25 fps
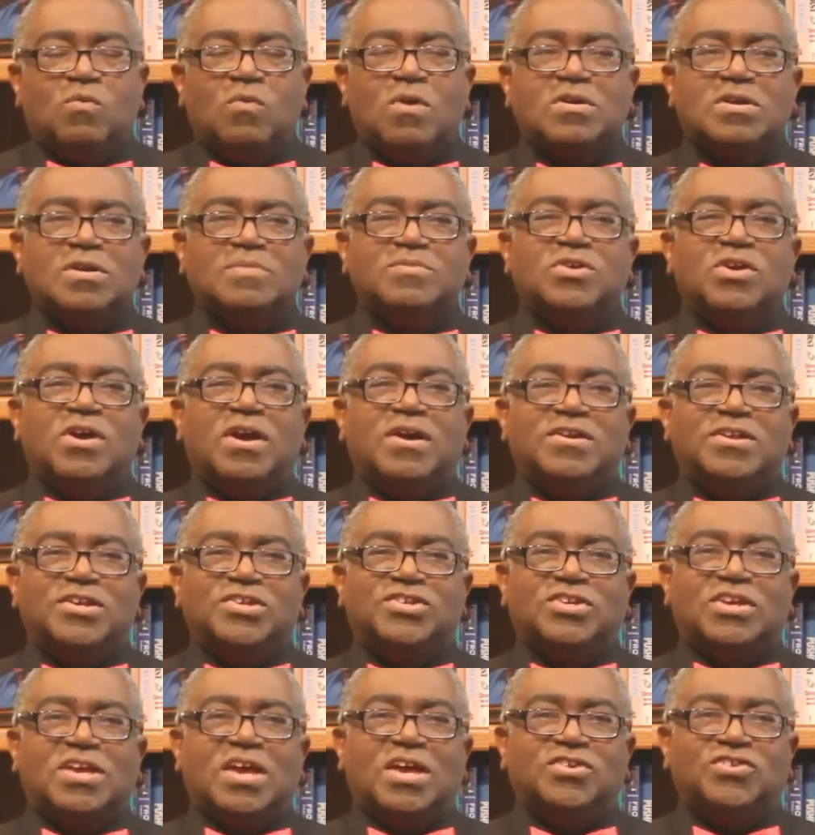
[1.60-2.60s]
Welcome to our
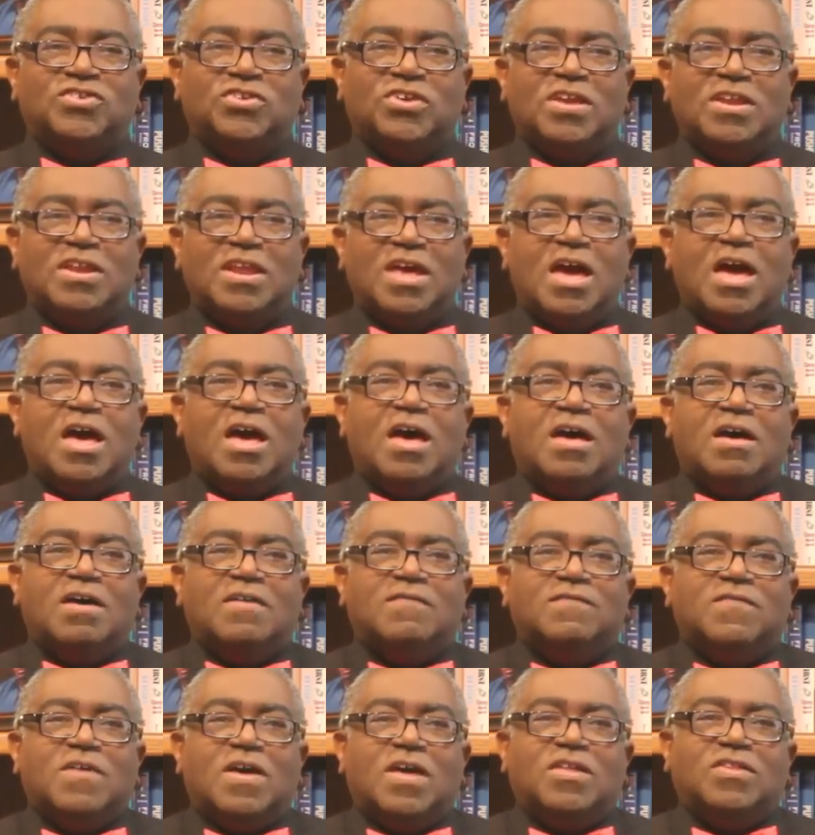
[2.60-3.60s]
discussion
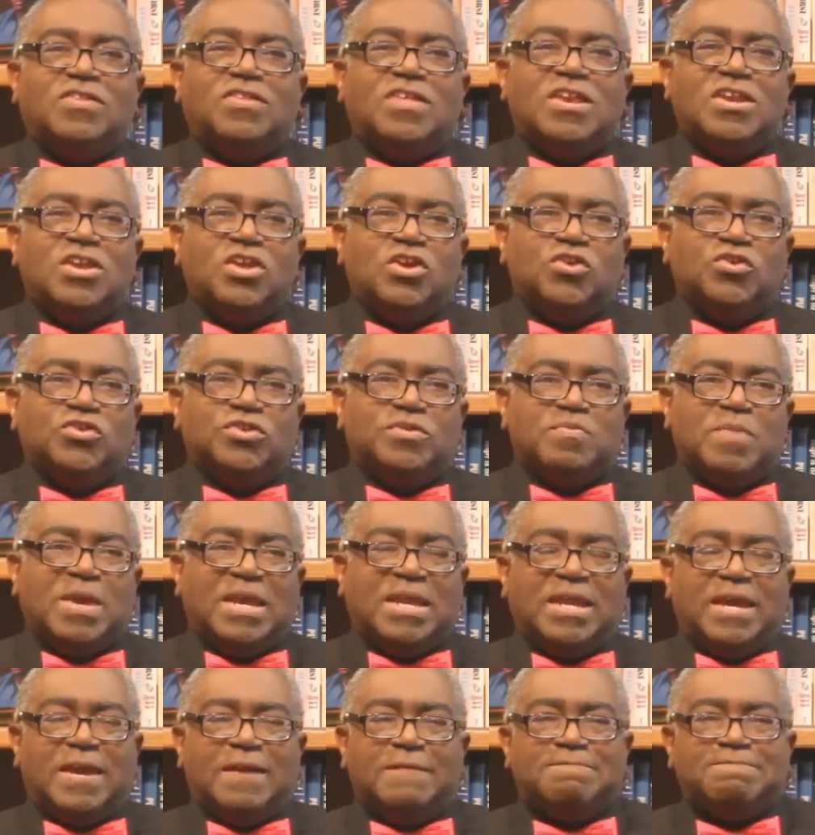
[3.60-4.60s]
of the news
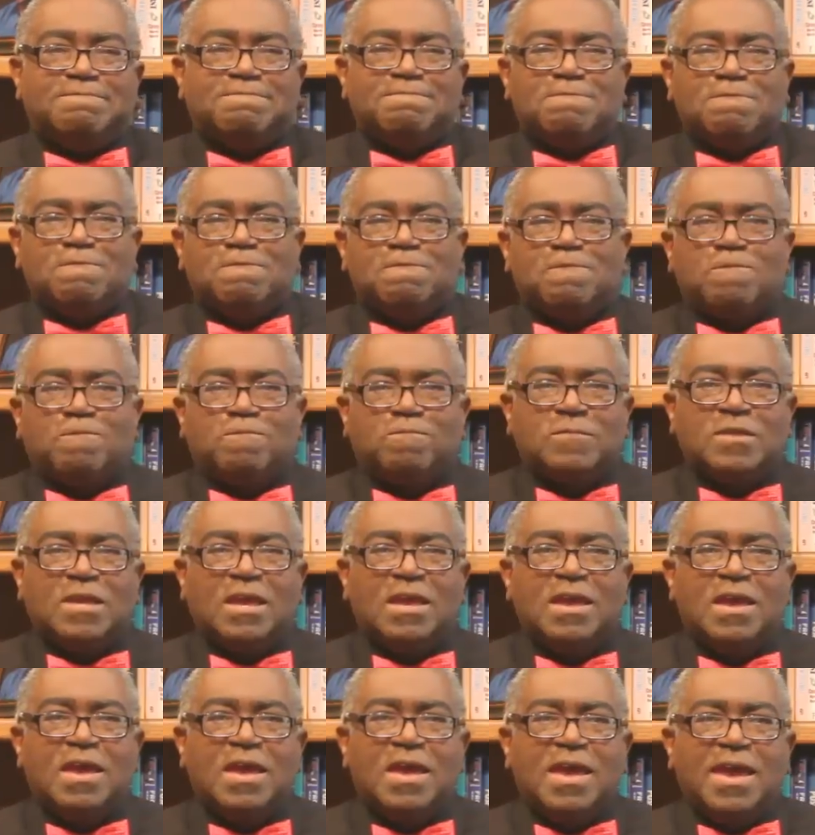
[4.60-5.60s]
media.
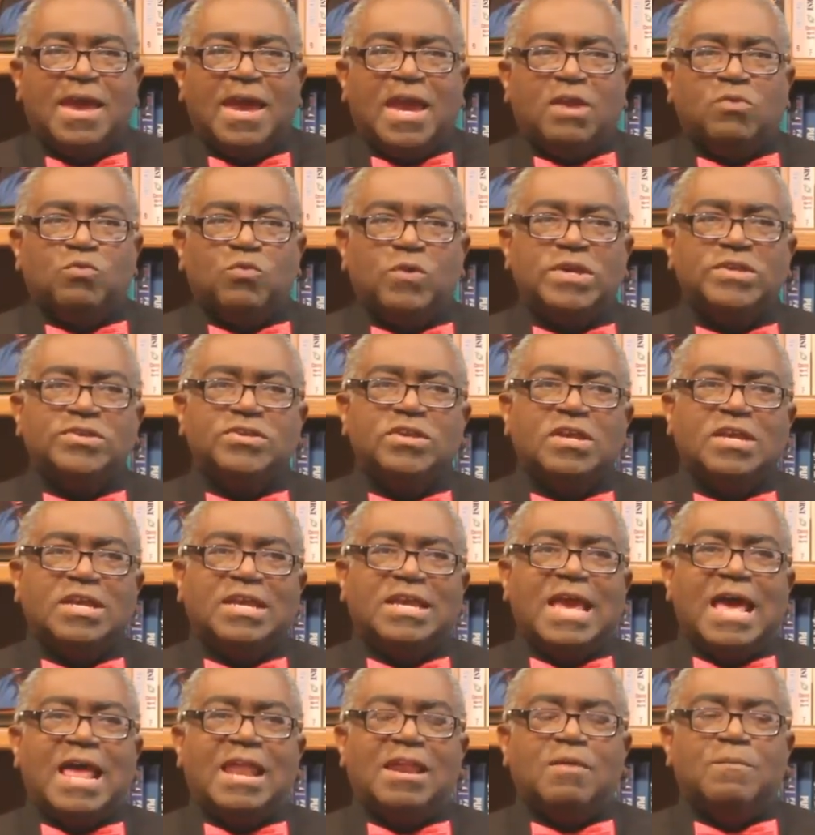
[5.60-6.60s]
A recent
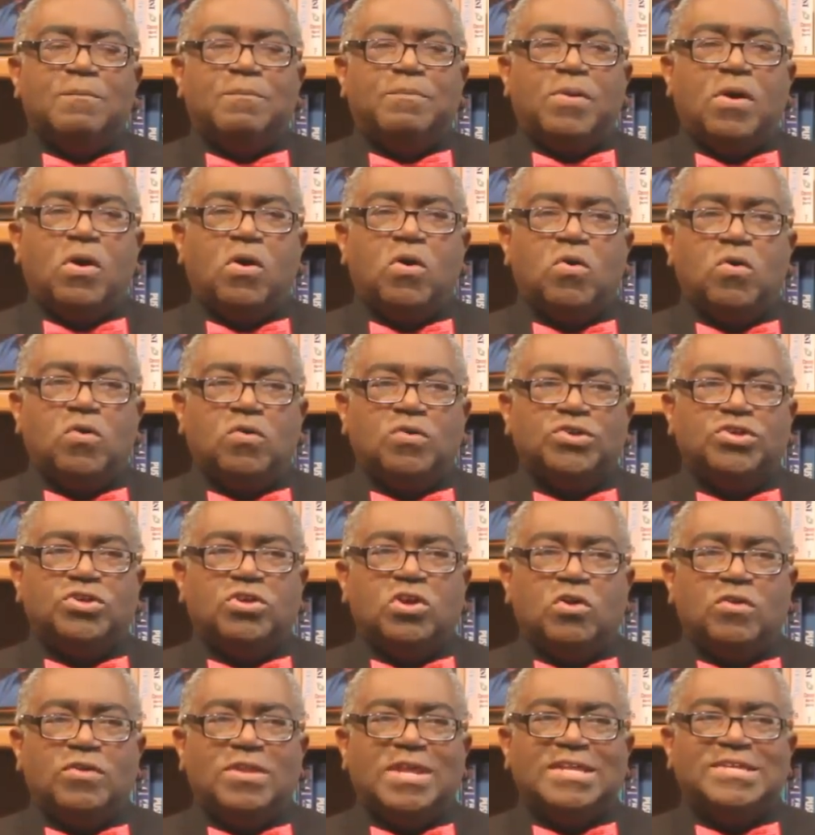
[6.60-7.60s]
Gallup poll
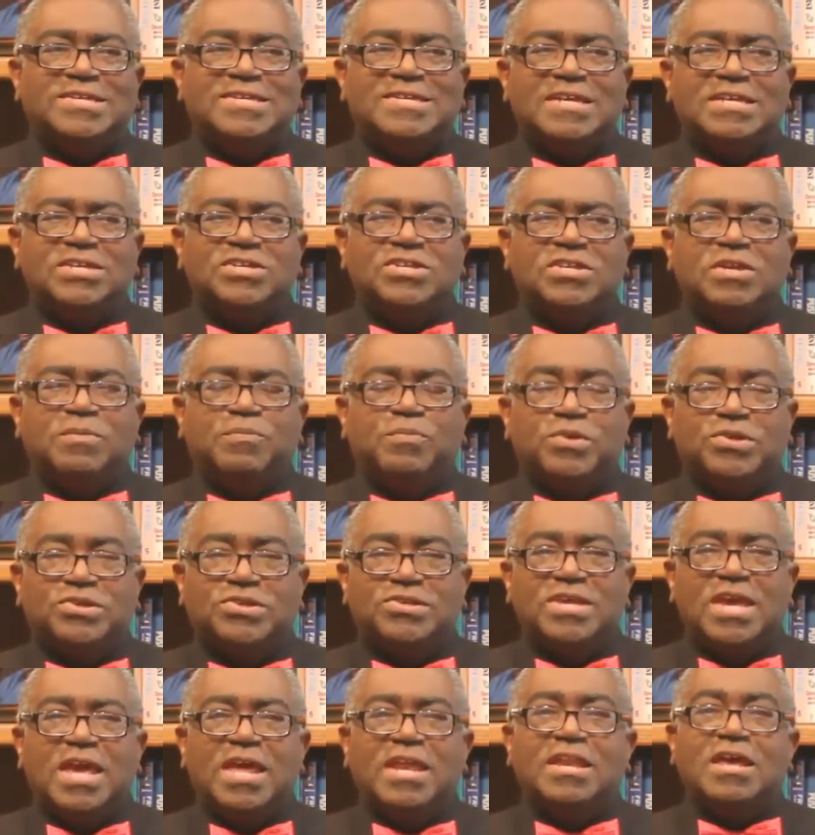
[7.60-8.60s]
showed that
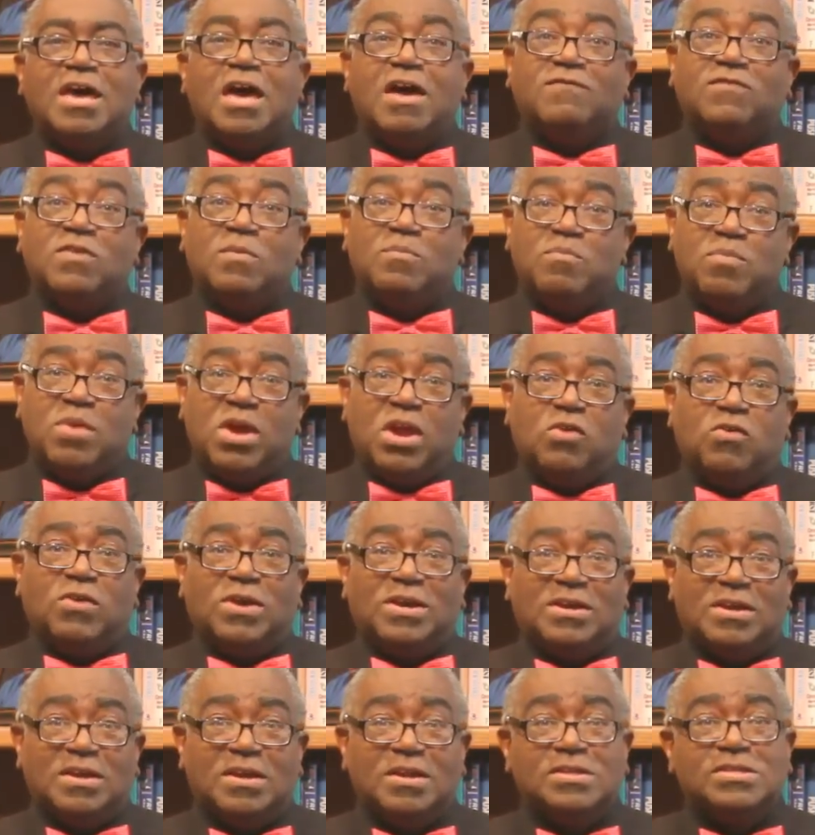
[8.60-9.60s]
60% of
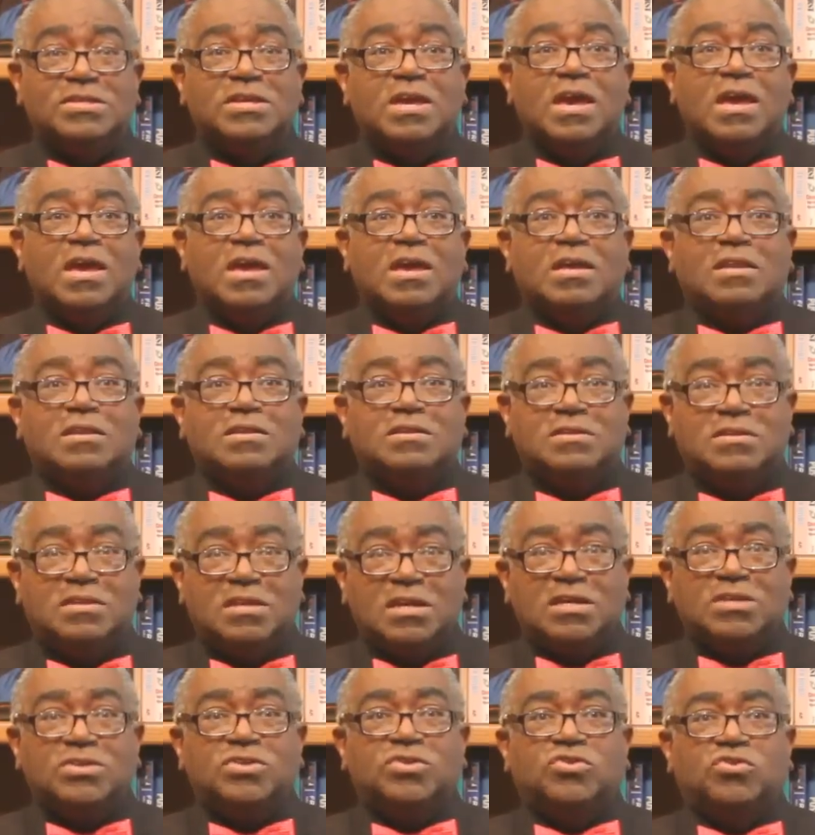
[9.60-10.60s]
Americans
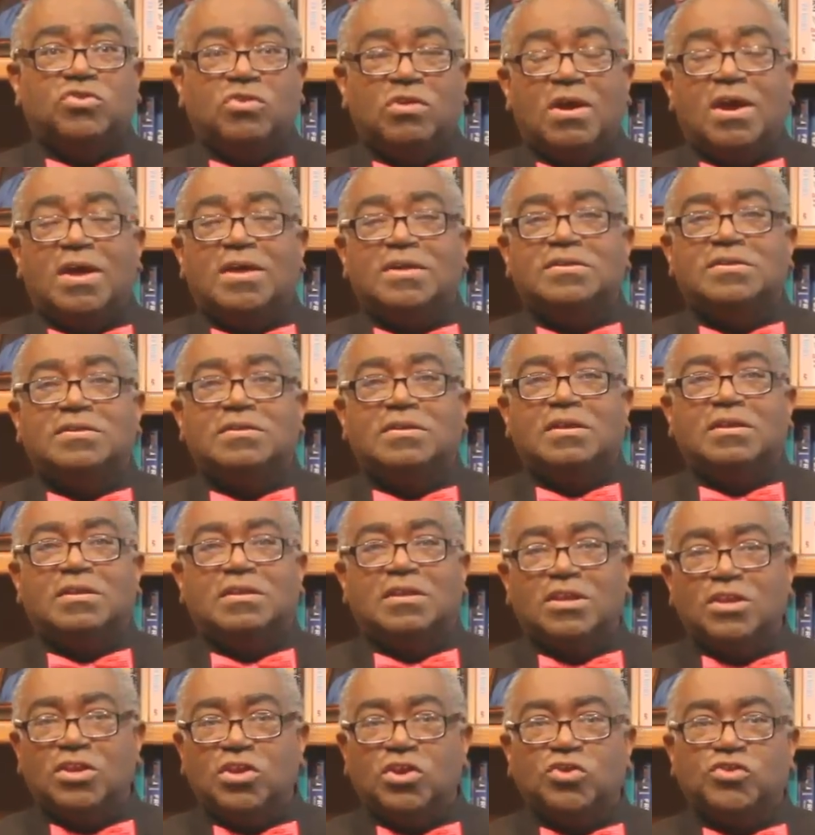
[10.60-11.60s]
distrust
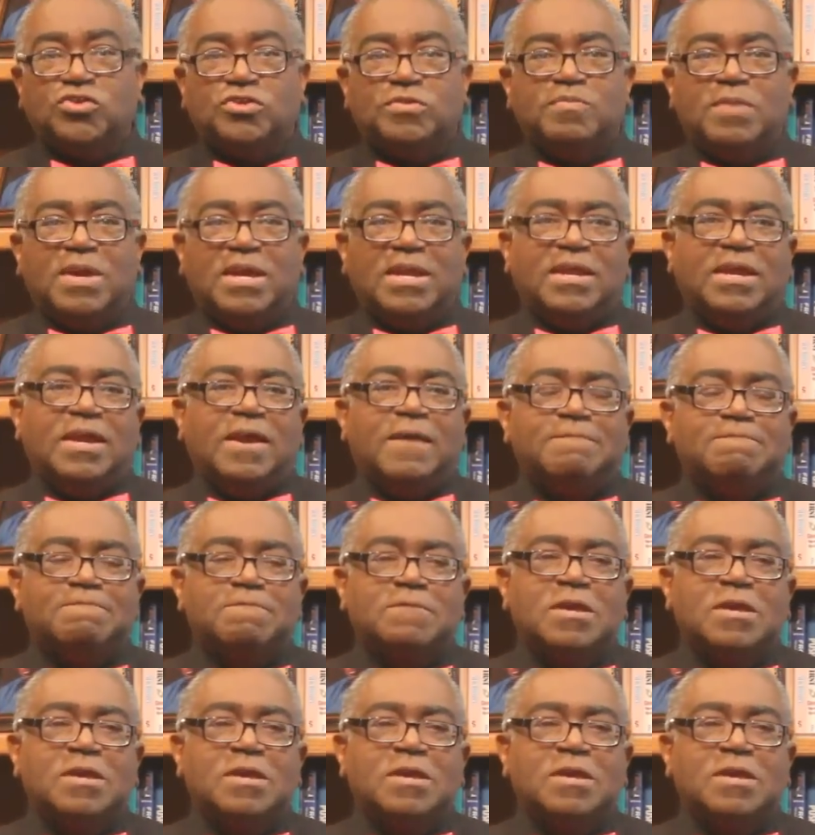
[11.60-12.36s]
the news media.